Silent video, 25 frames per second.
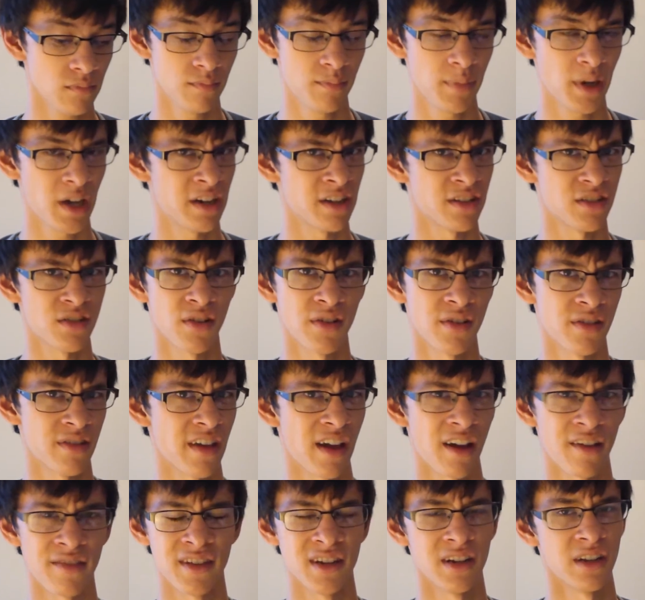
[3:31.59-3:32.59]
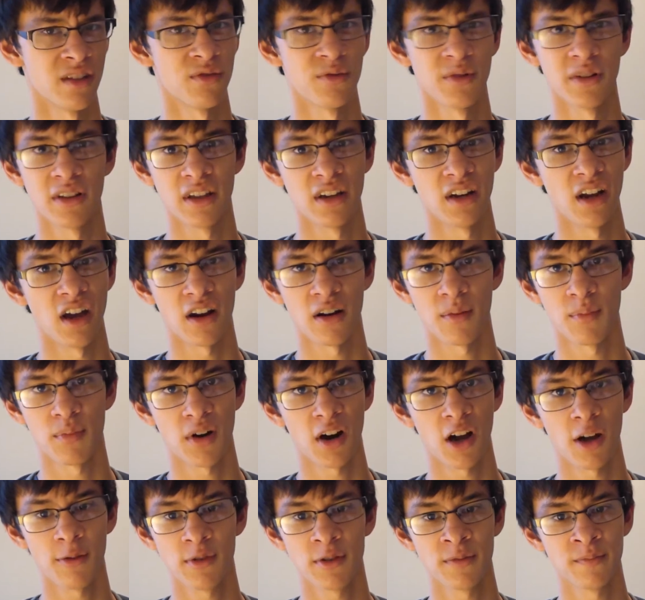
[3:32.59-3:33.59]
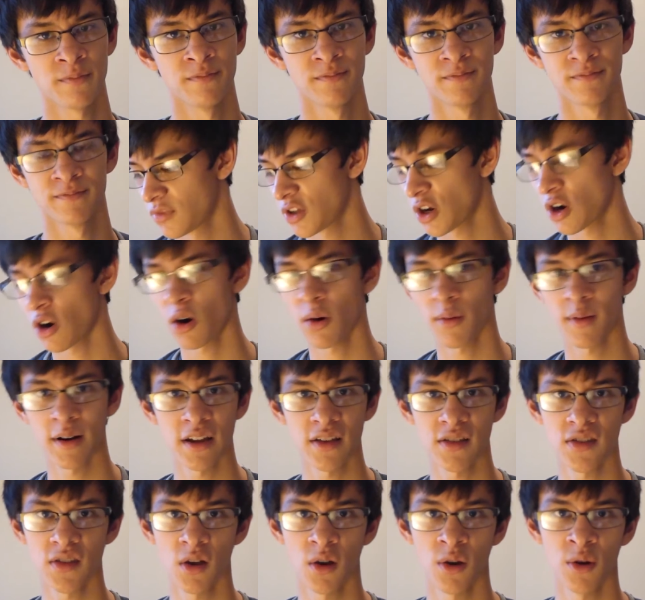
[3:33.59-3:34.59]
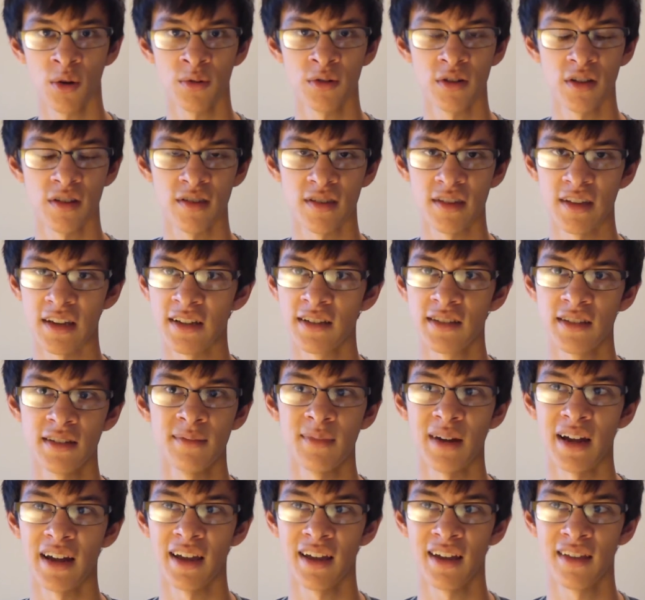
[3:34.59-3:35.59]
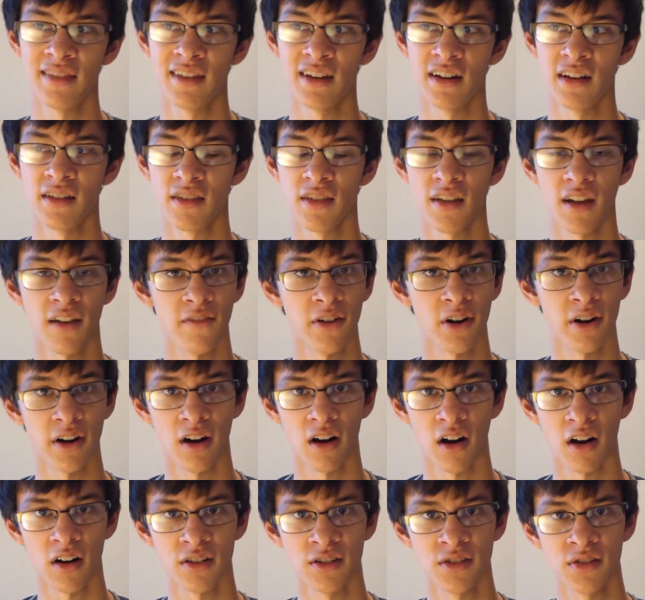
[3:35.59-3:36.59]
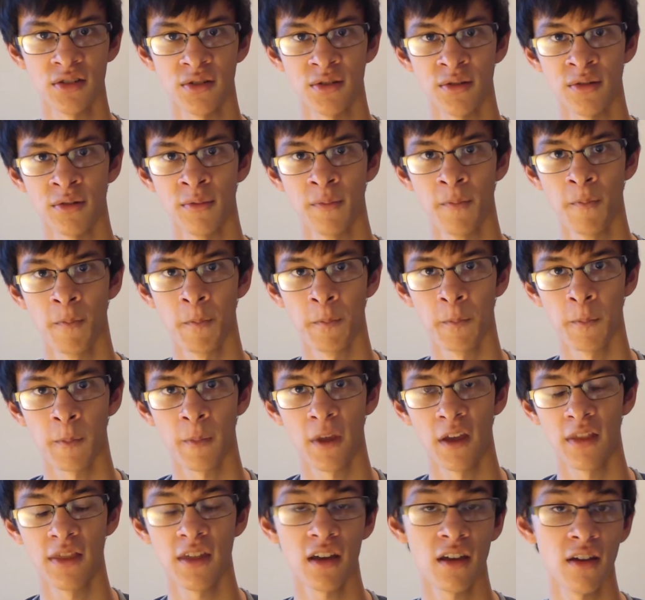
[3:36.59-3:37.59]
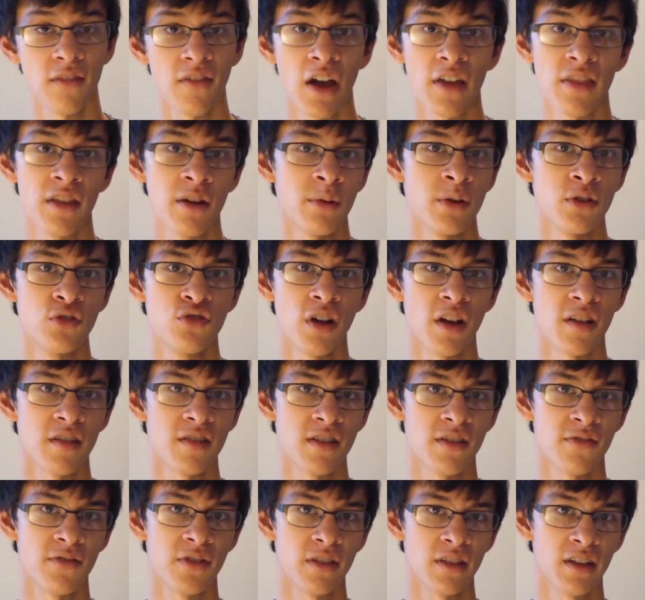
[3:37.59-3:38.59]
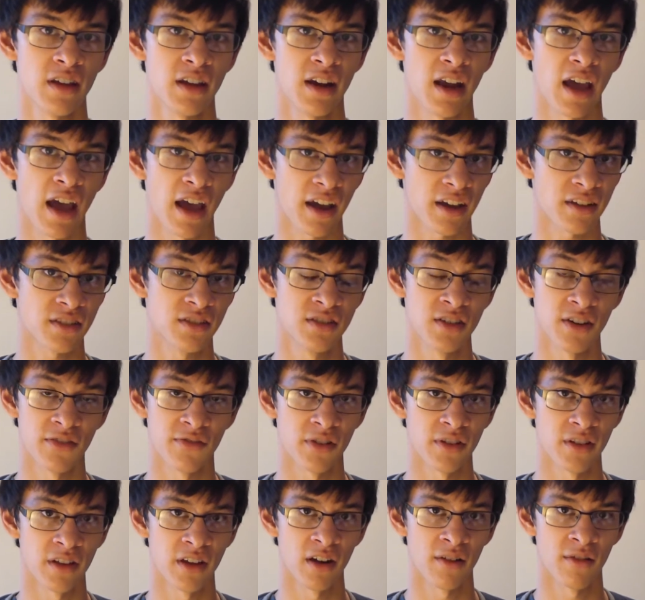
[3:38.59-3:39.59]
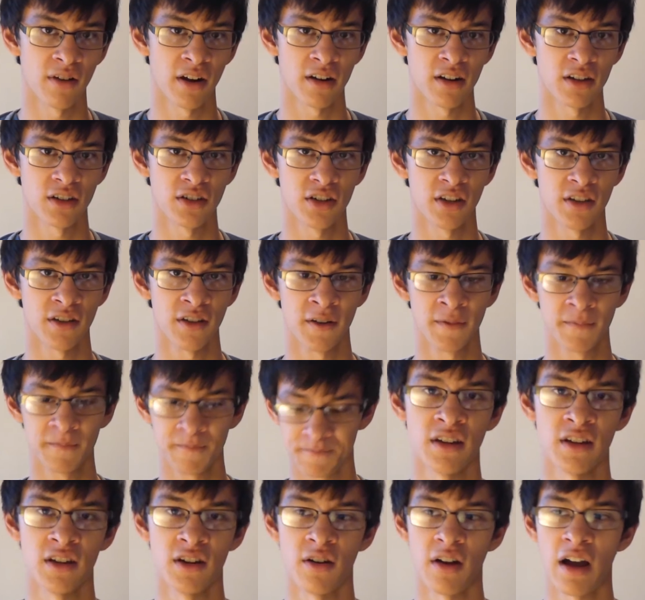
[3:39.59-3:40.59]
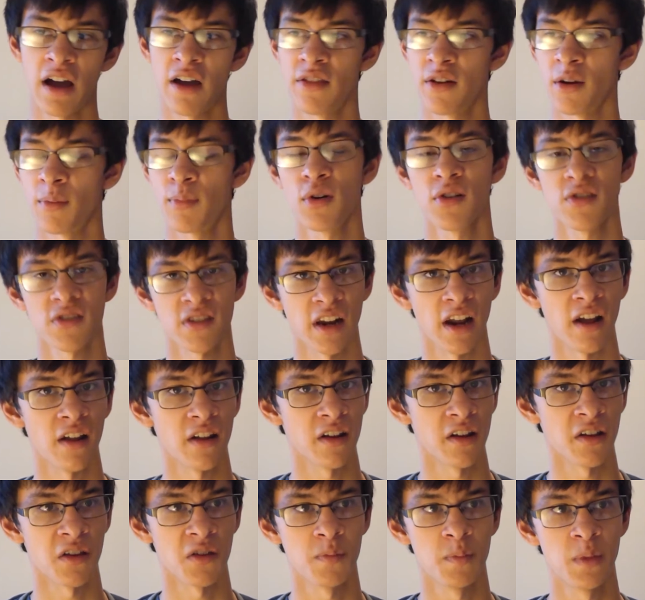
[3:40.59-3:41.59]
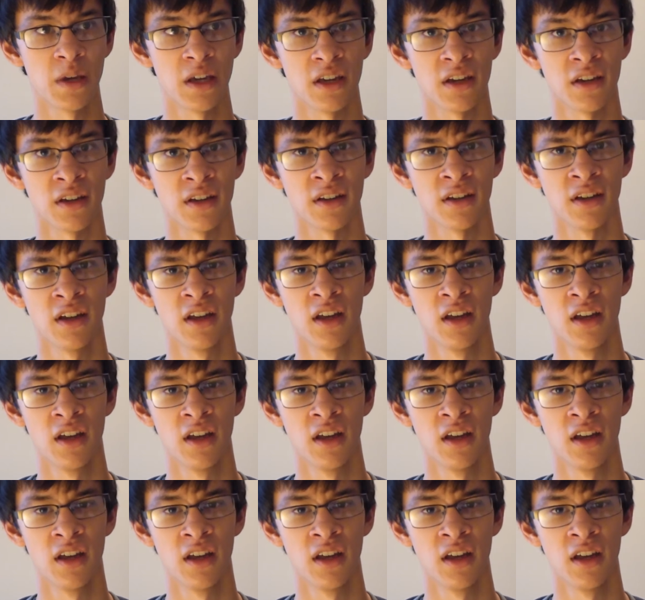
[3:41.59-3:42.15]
But it turns out that it's really not a problem. They're already so distinct in my head that it's not very hard to think of how they would dress differently and act differently around each other. You know, how their personality is being